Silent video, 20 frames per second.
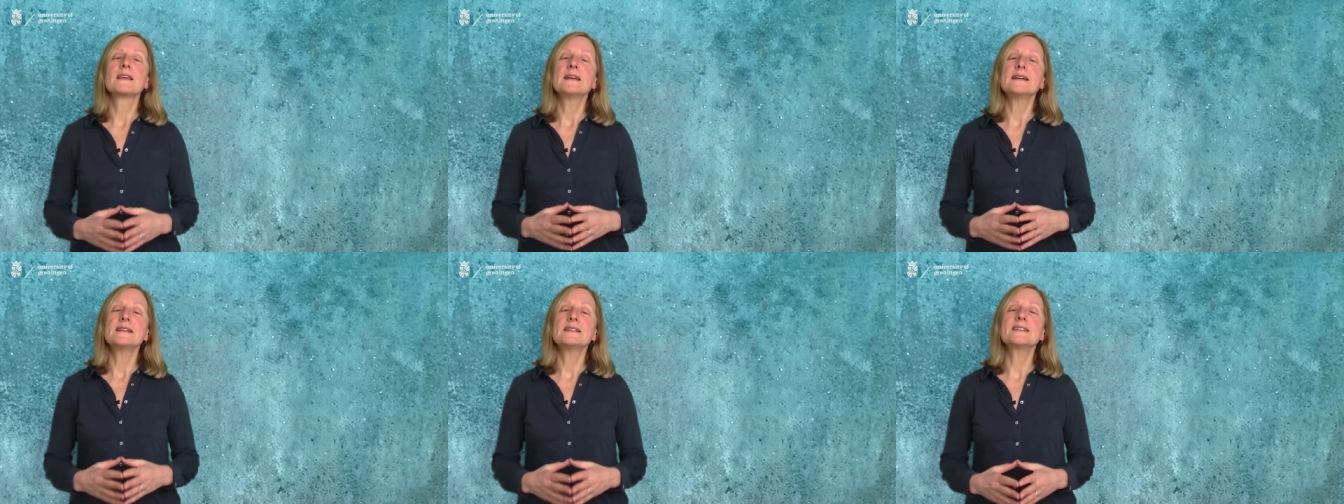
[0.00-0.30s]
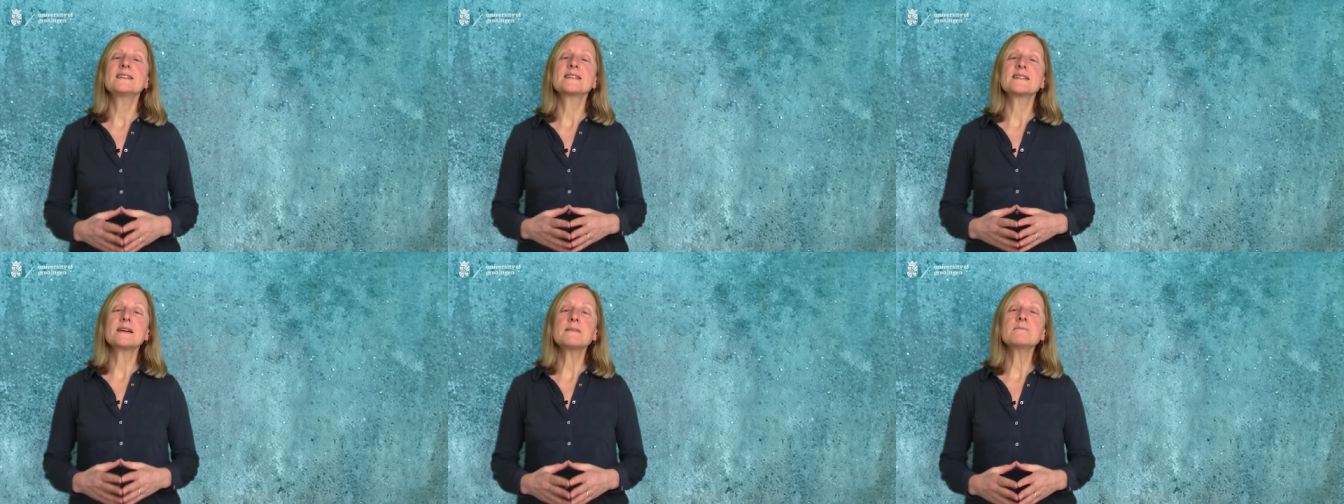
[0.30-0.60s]
In
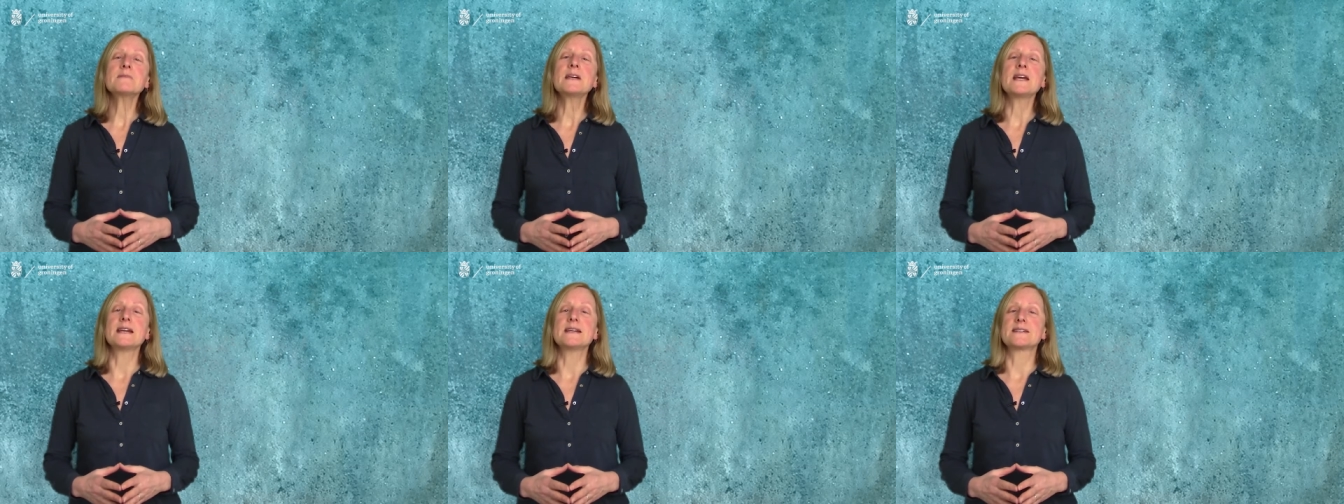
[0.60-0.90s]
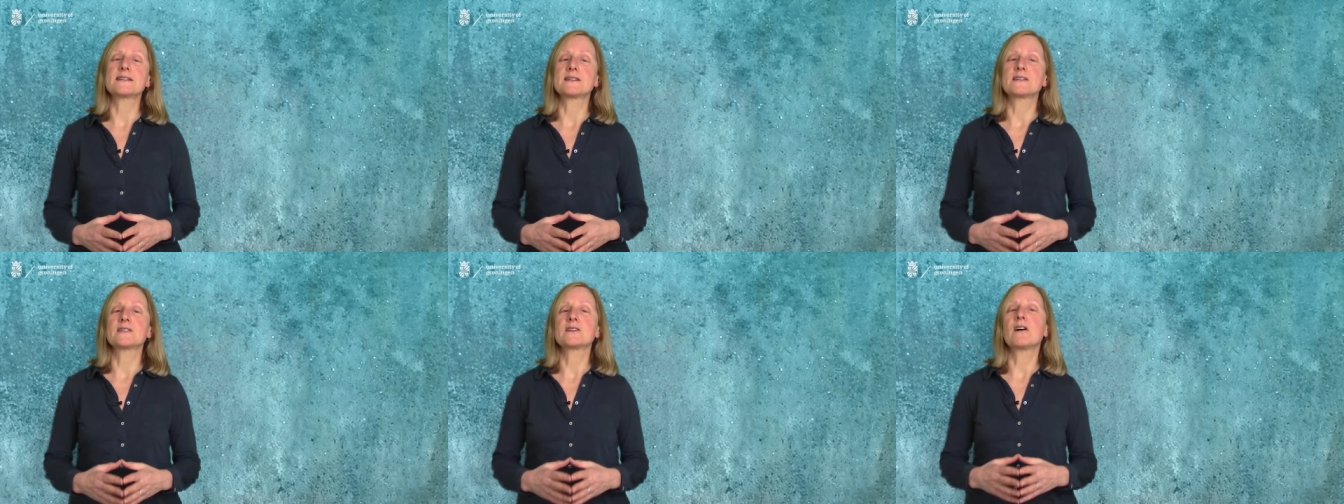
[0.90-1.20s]
some
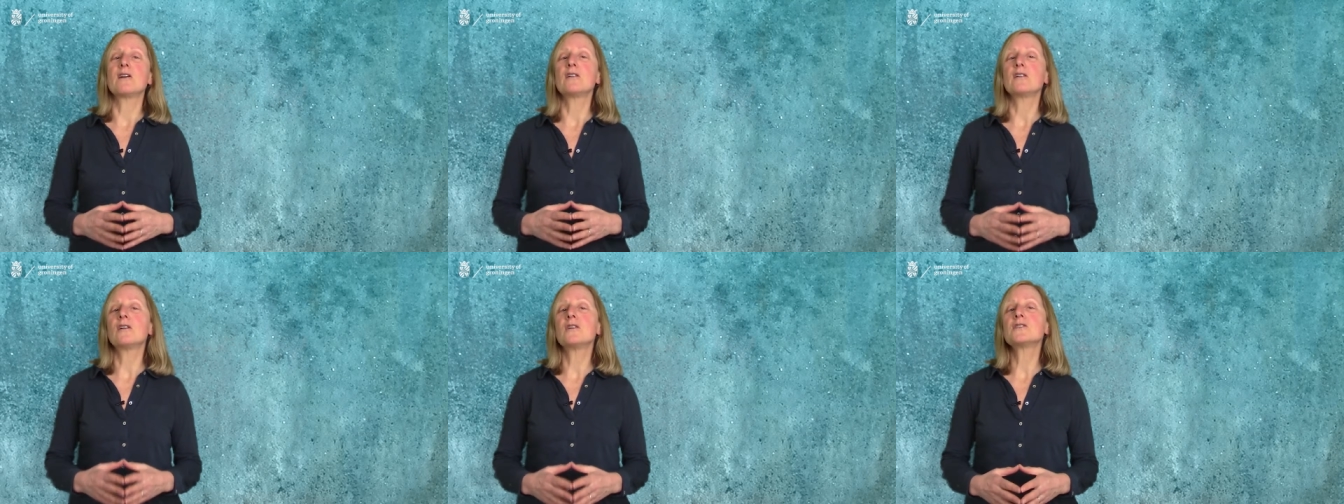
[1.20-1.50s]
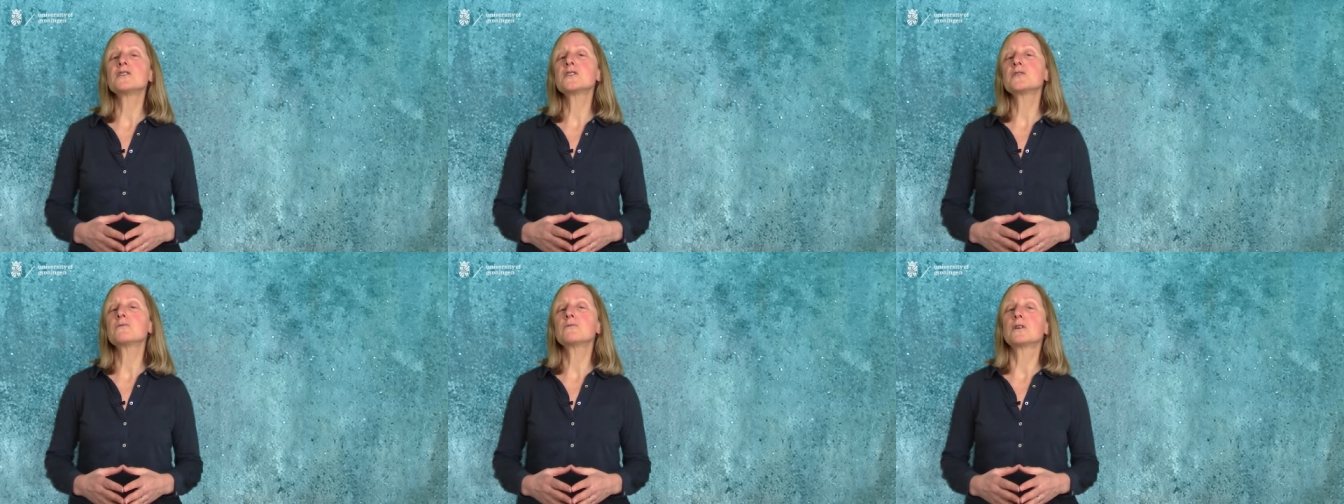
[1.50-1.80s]
cases, I'll
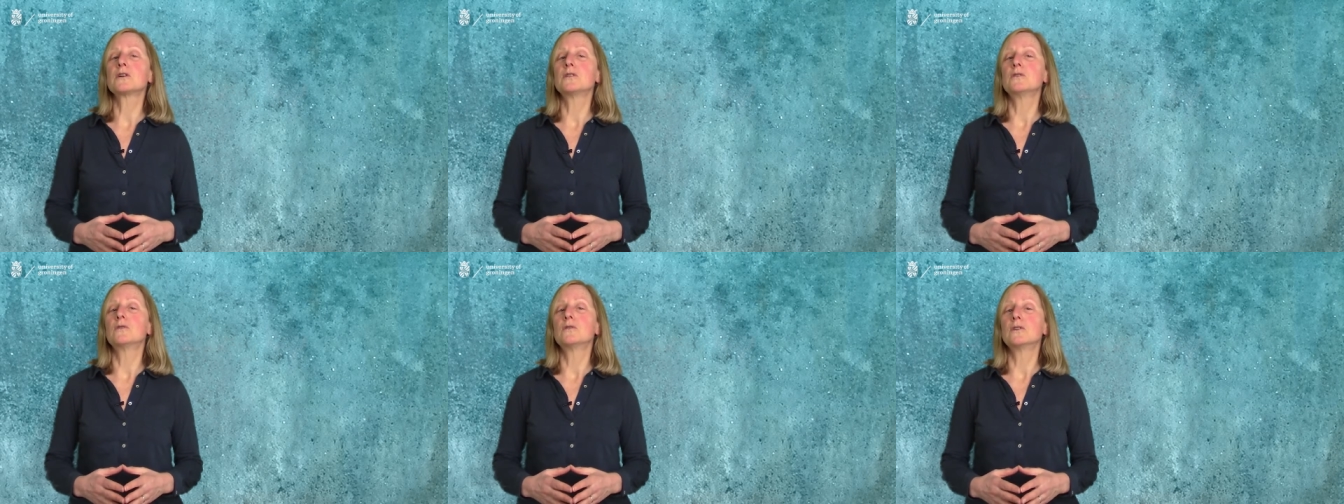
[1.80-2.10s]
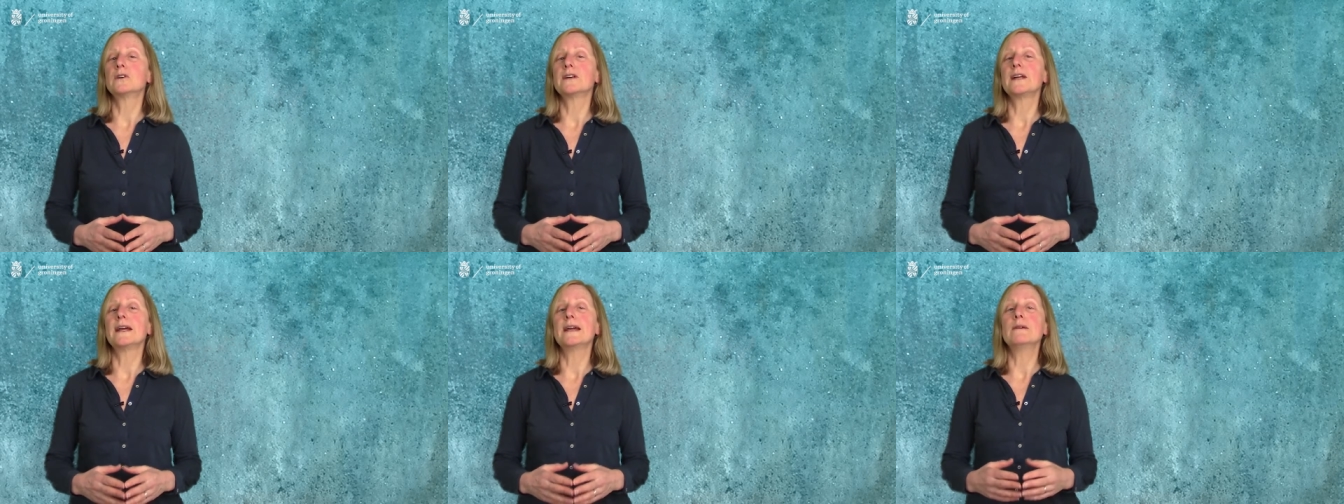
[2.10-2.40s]
also
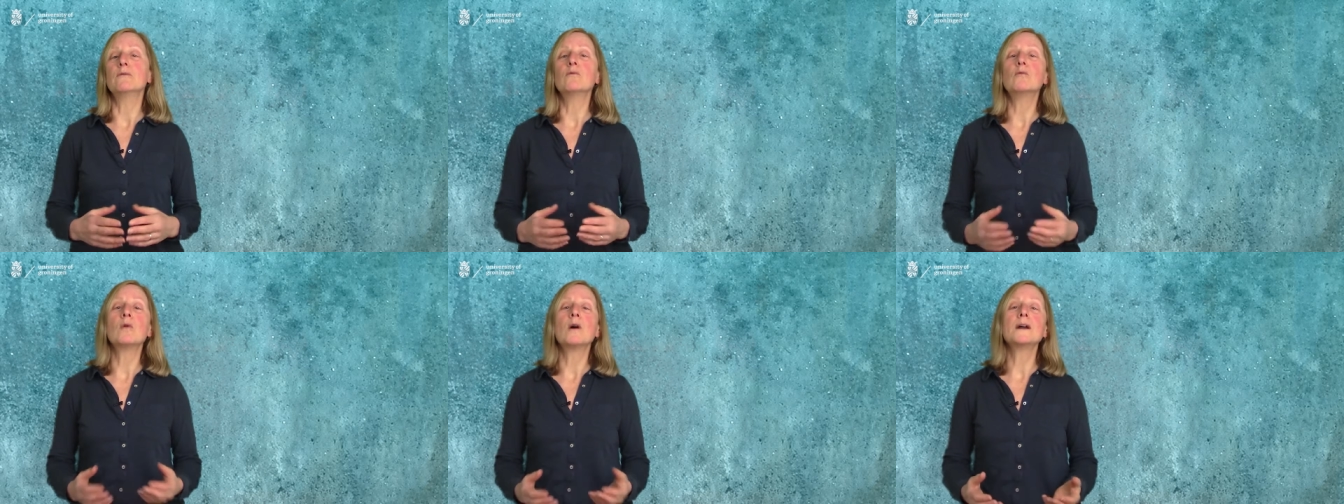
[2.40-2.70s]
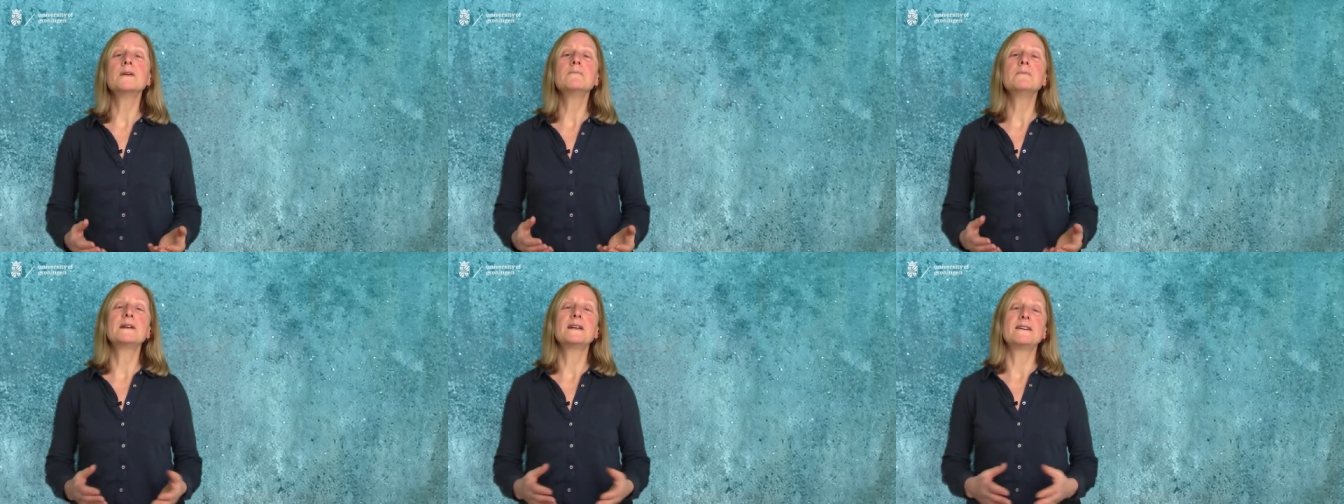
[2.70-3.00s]
record a
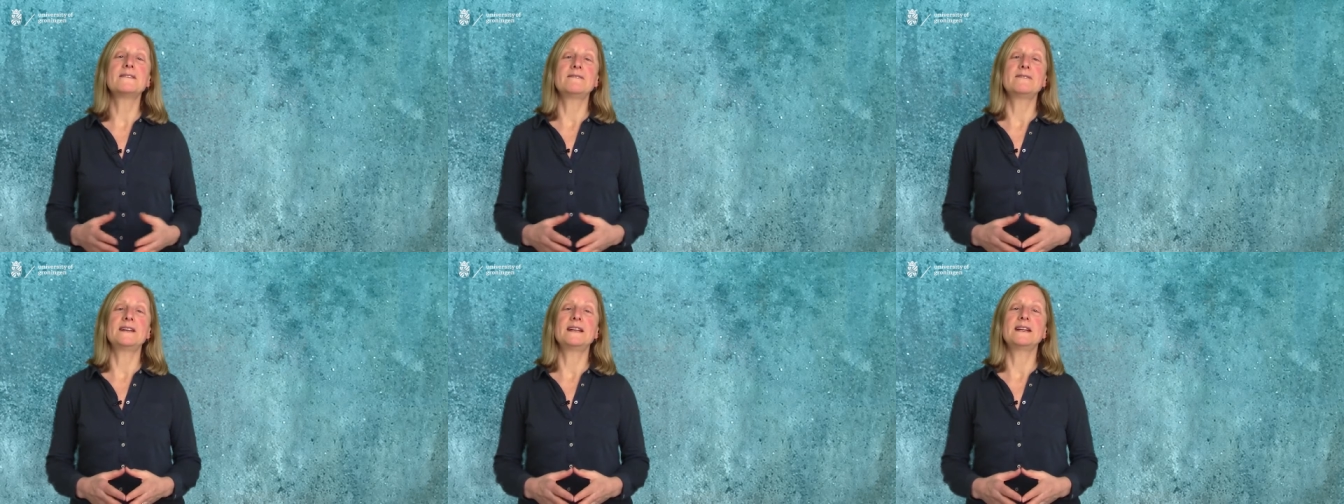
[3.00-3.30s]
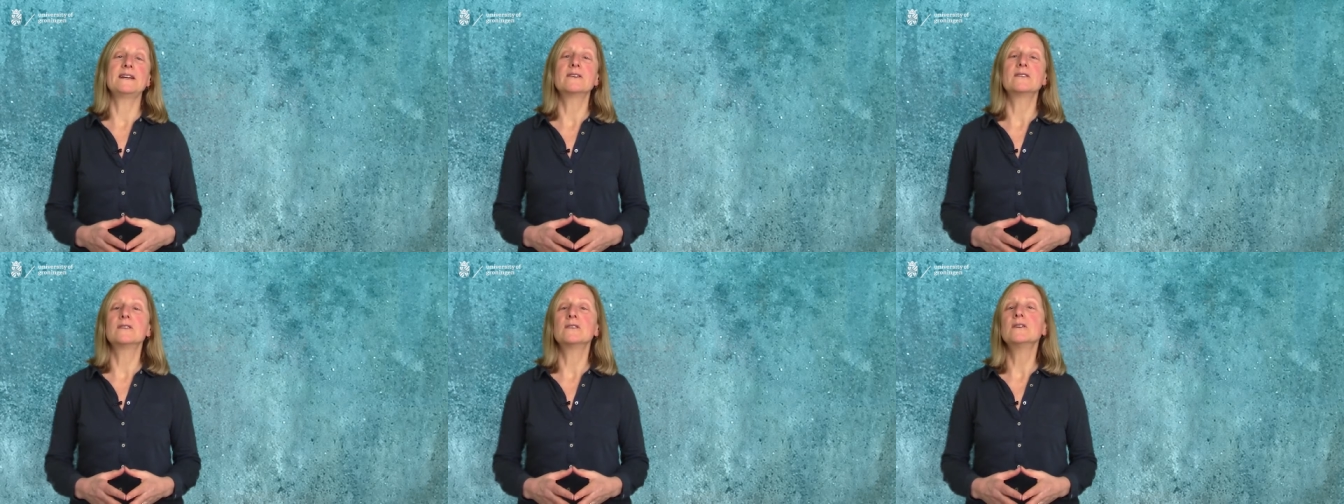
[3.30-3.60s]
one minute
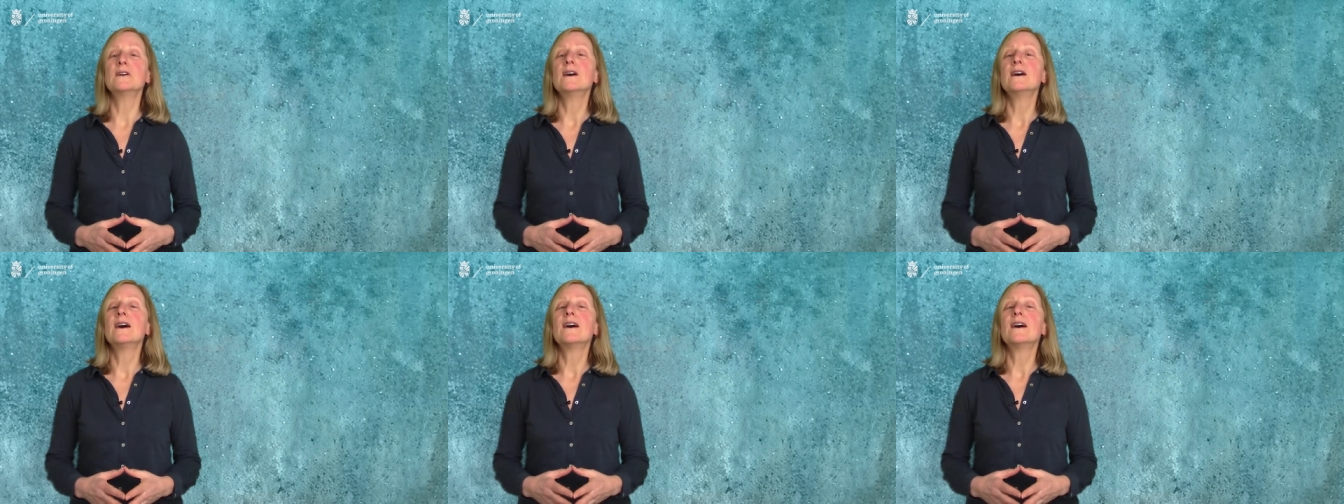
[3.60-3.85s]
video